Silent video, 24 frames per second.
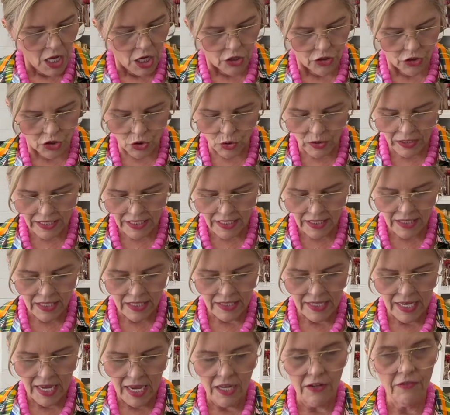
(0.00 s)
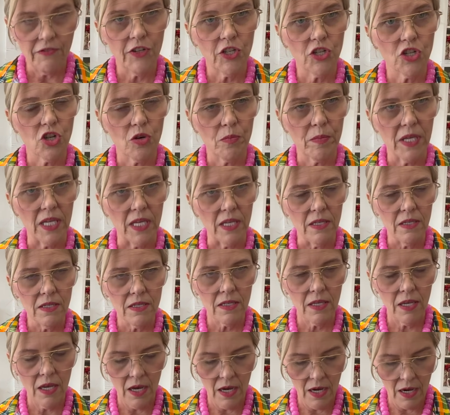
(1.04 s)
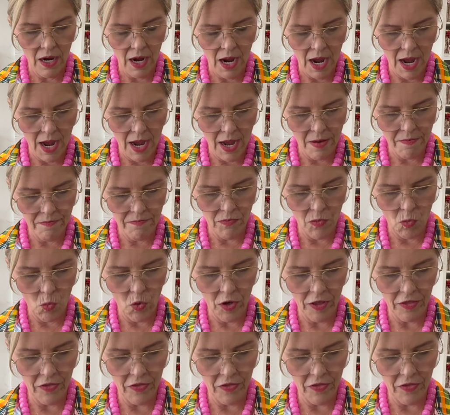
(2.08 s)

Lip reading: Julie did this Ann Fisher piece with